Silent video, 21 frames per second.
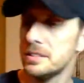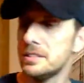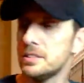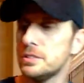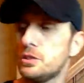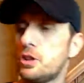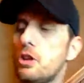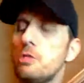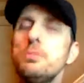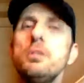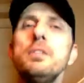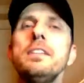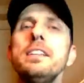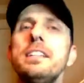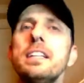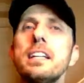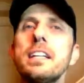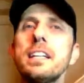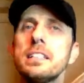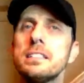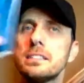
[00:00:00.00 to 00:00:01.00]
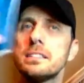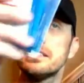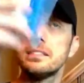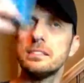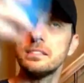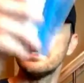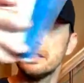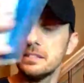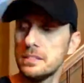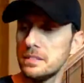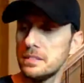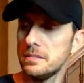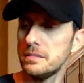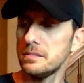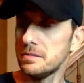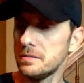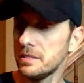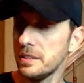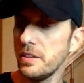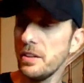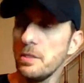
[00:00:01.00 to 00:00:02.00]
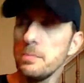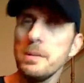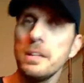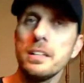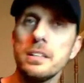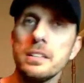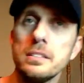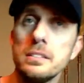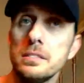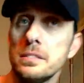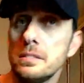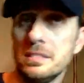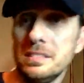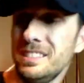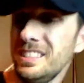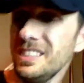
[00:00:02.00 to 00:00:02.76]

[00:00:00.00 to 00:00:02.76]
two movie tickets. Larry Miller. They're